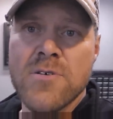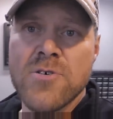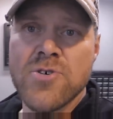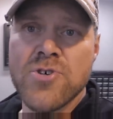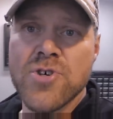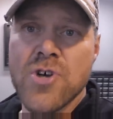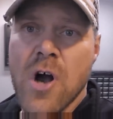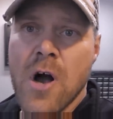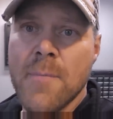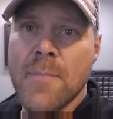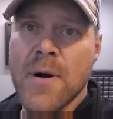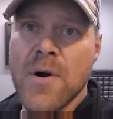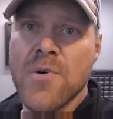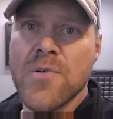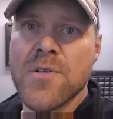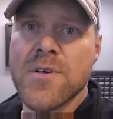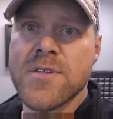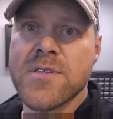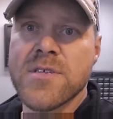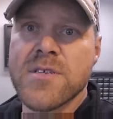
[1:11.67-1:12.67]
shop
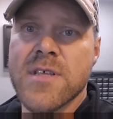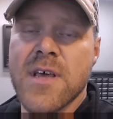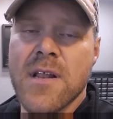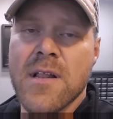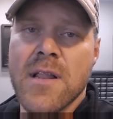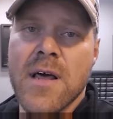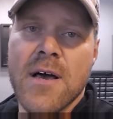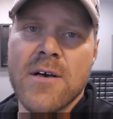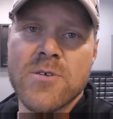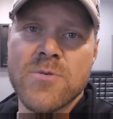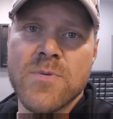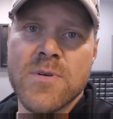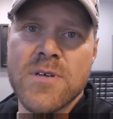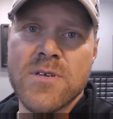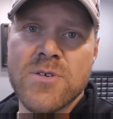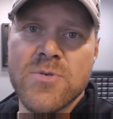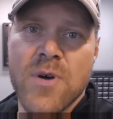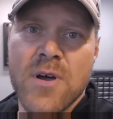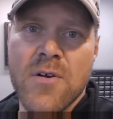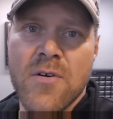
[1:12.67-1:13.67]
outlets that allows me,
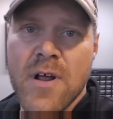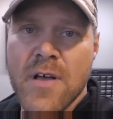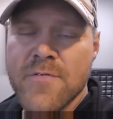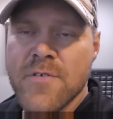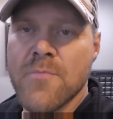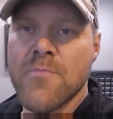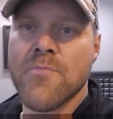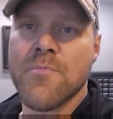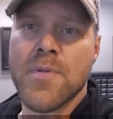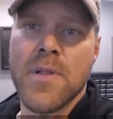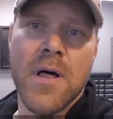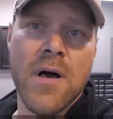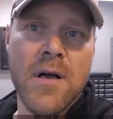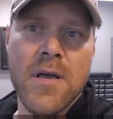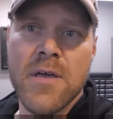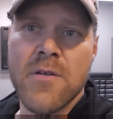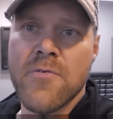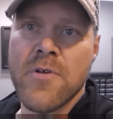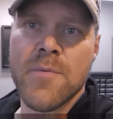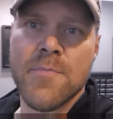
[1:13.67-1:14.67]
so I don't have to
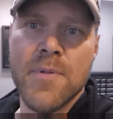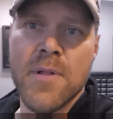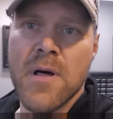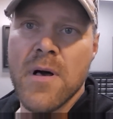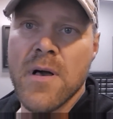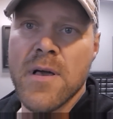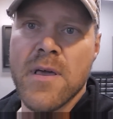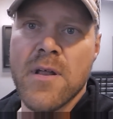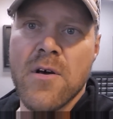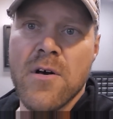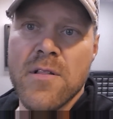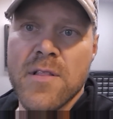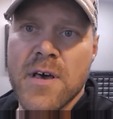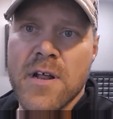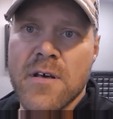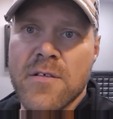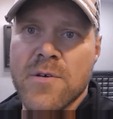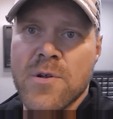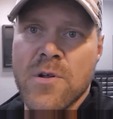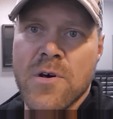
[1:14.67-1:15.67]
plug and replug and all that
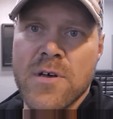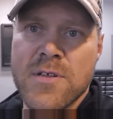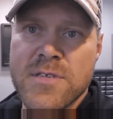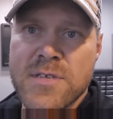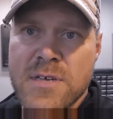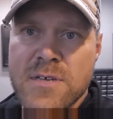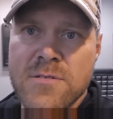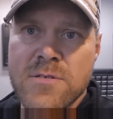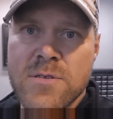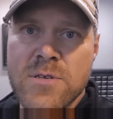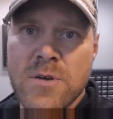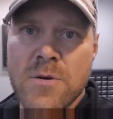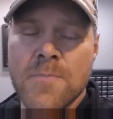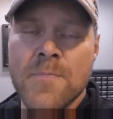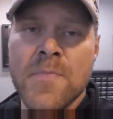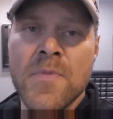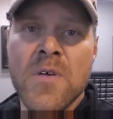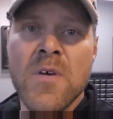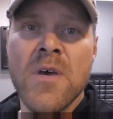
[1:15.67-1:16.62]
other nonsense. So